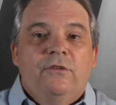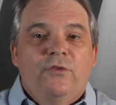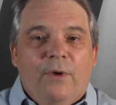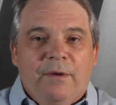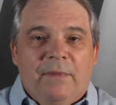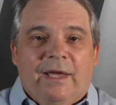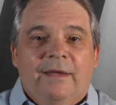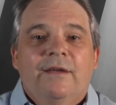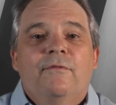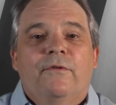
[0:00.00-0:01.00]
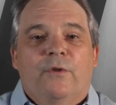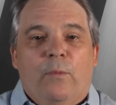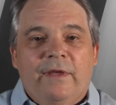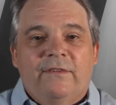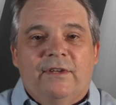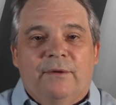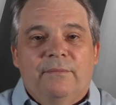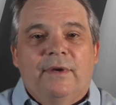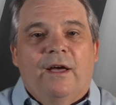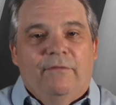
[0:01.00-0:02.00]
Join me for the
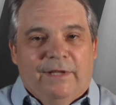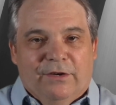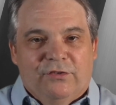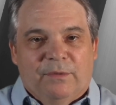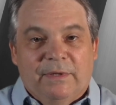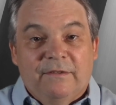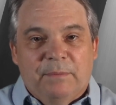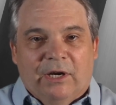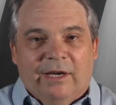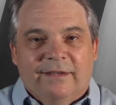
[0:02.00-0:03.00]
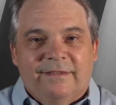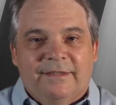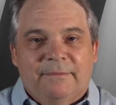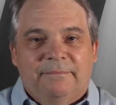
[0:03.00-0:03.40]
wisdom of leadership experience.